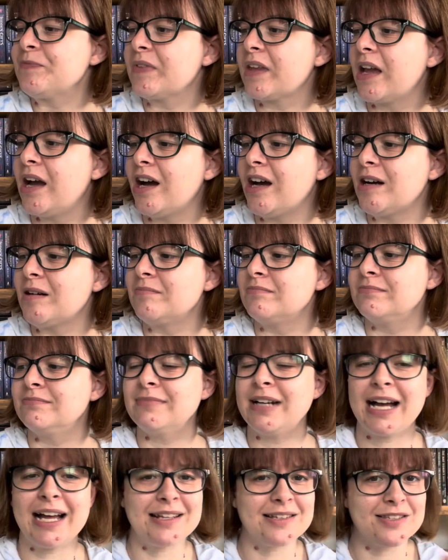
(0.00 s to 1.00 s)
And
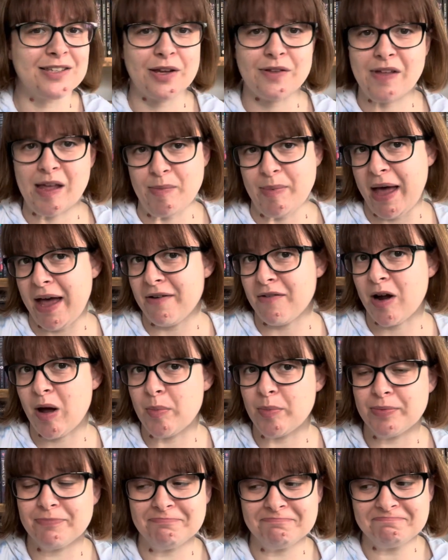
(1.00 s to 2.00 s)
so they pair up.
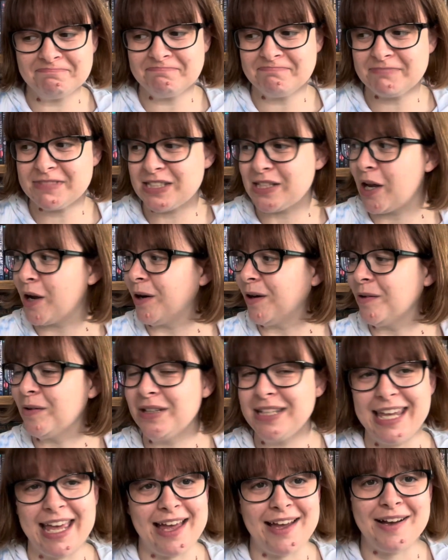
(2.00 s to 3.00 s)
So
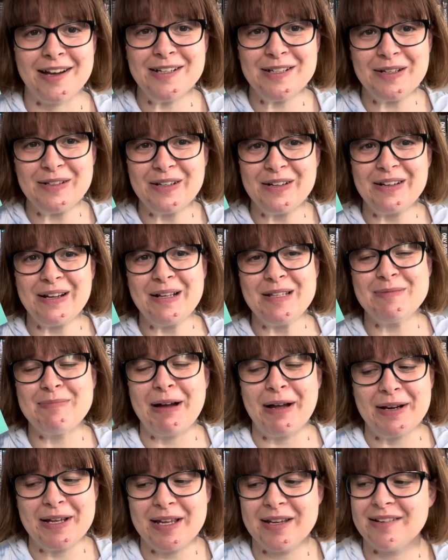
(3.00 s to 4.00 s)
yeah, I don't know loads
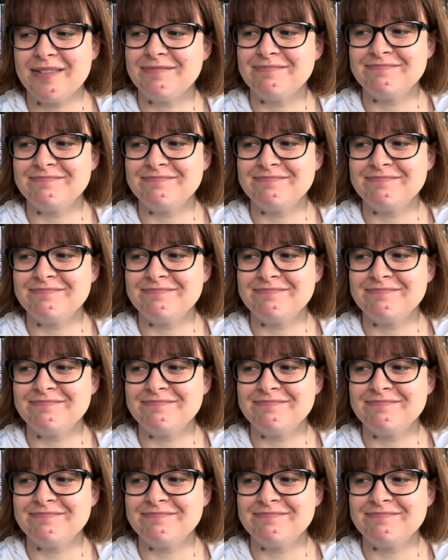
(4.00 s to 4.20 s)
about it.